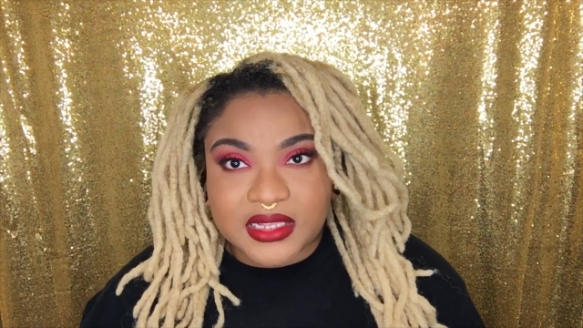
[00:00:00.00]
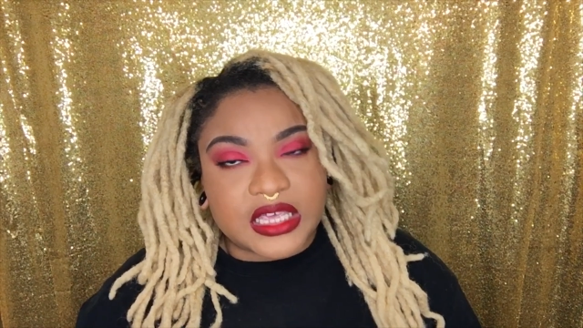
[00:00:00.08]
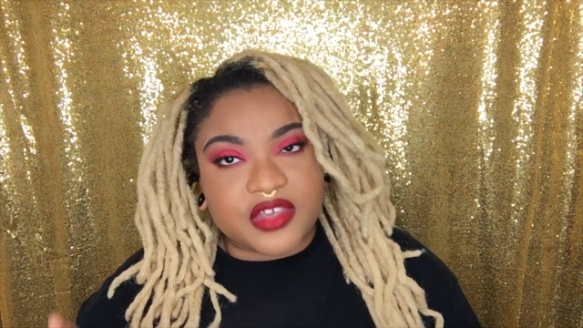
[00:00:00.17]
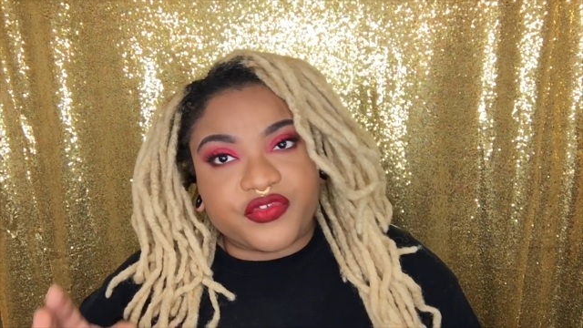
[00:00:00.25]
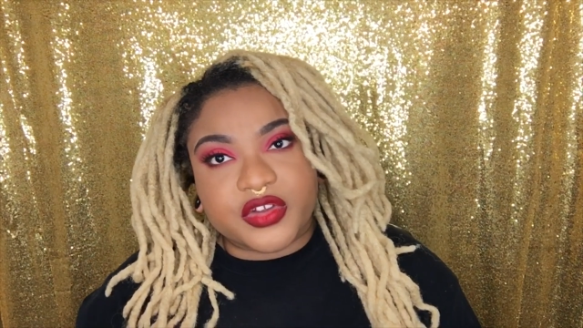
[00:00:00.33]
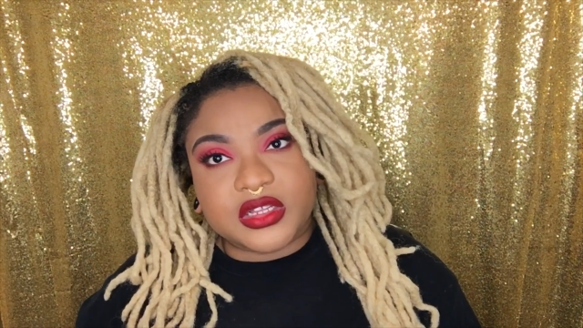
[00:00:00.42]

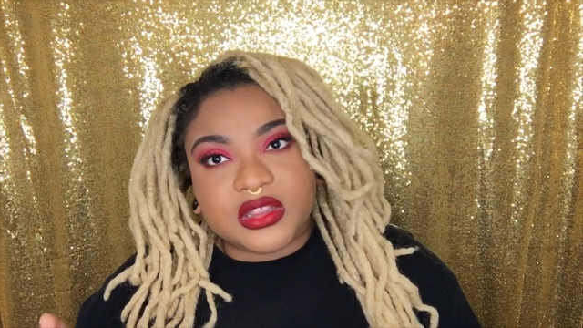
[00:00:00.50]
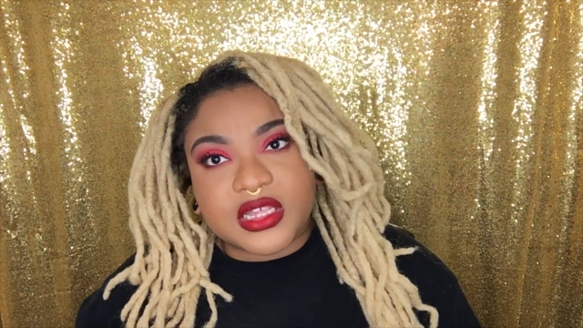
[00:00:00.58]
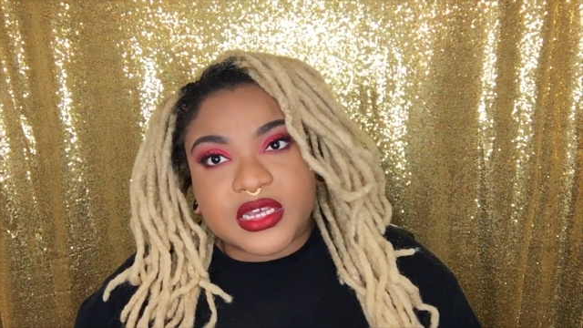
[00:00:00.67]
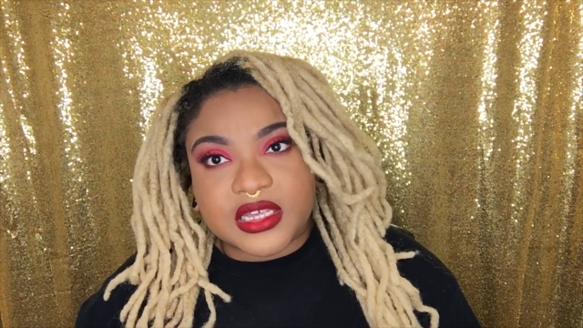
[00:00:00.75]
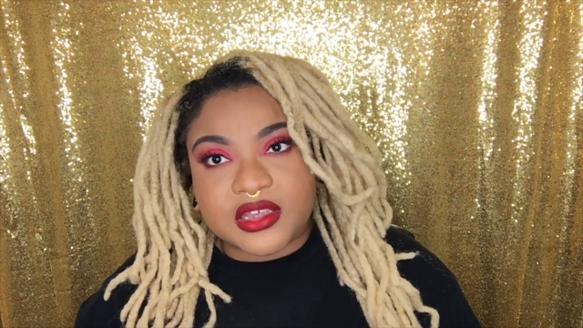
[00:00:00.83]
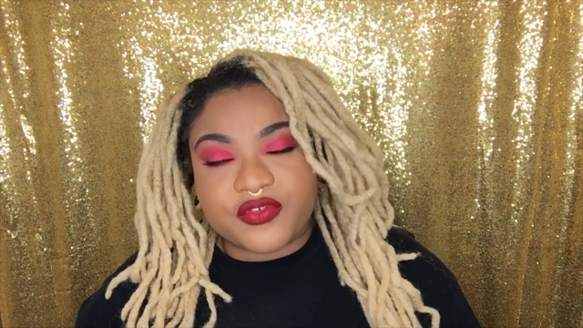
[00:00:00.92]
If you're
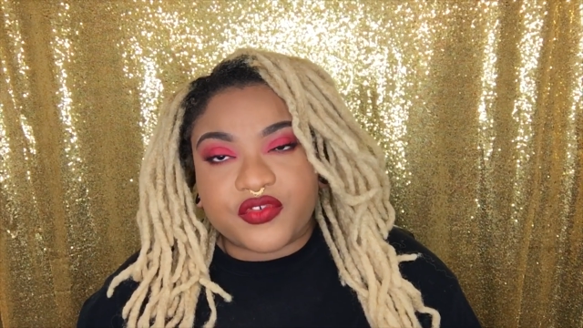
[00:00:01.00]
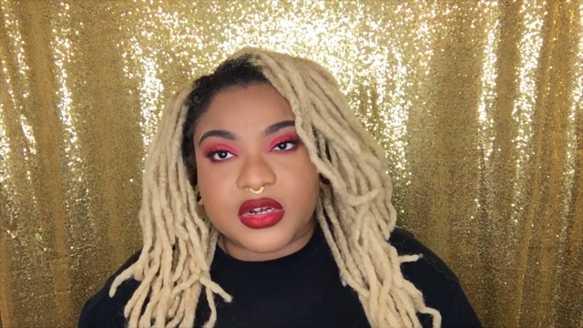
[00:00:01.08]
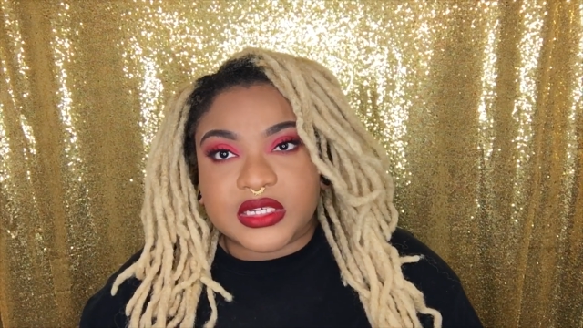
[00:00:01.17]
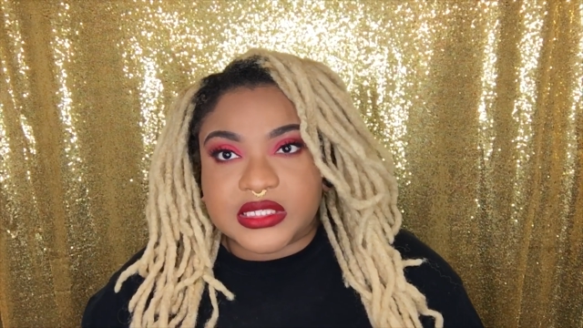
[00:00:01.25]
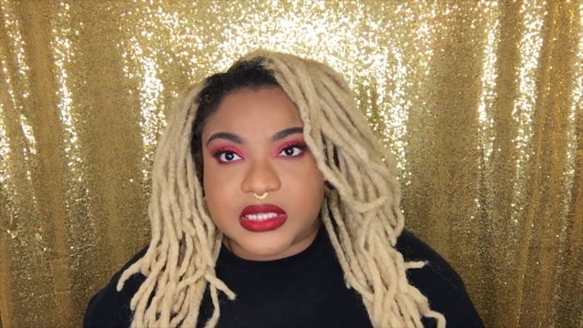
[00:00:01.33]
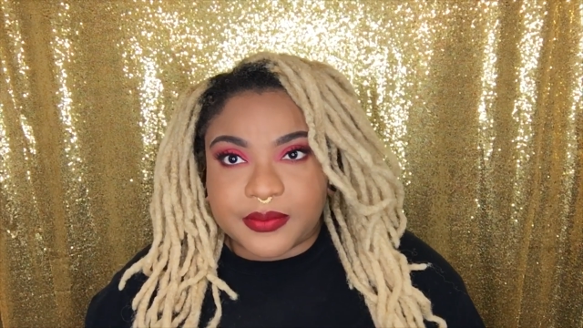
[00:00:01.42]
looking for
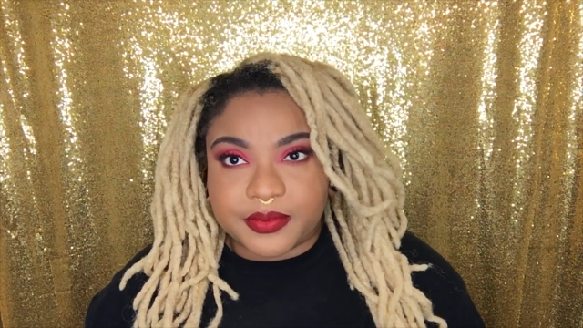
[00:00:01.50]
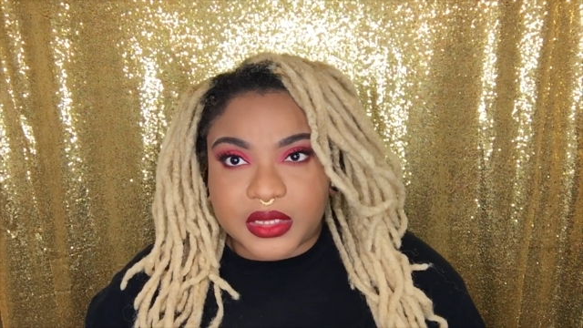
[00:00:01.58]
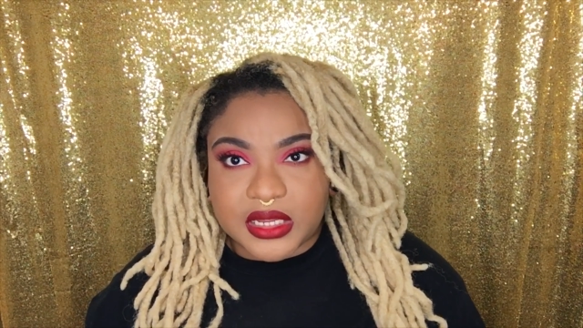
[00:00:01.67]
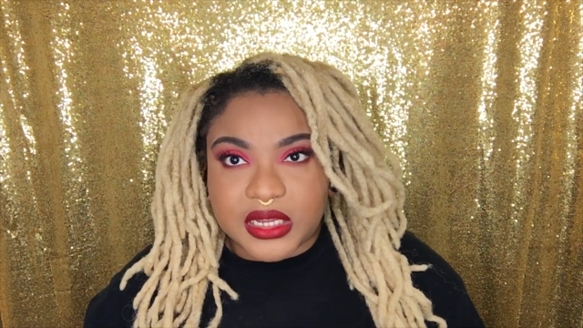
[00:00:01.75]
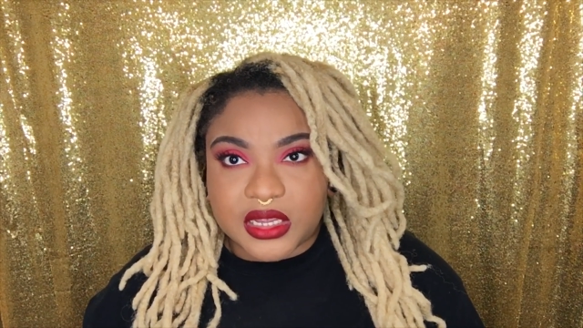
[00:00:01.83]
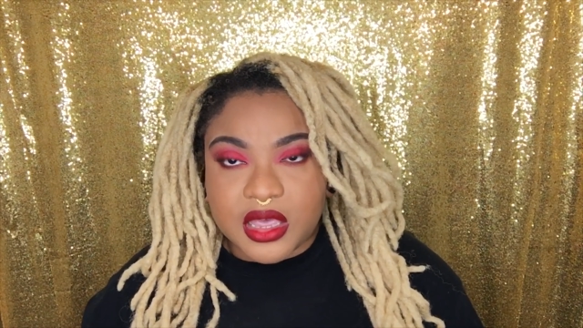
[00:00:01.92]

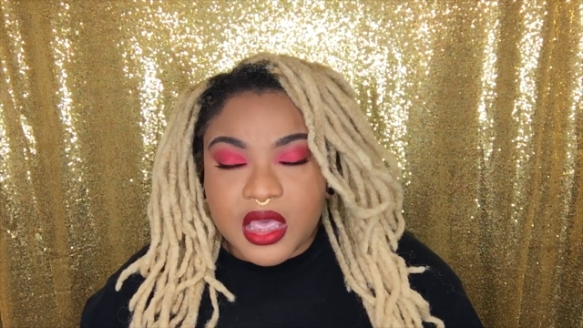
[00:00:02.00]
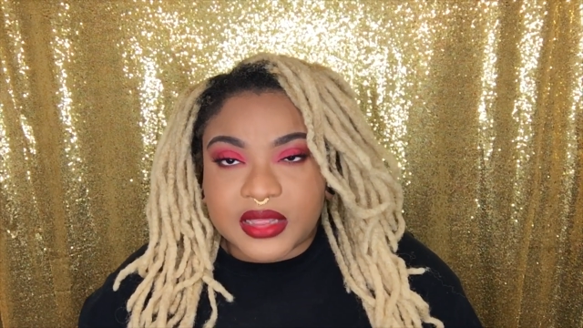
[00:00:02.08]
something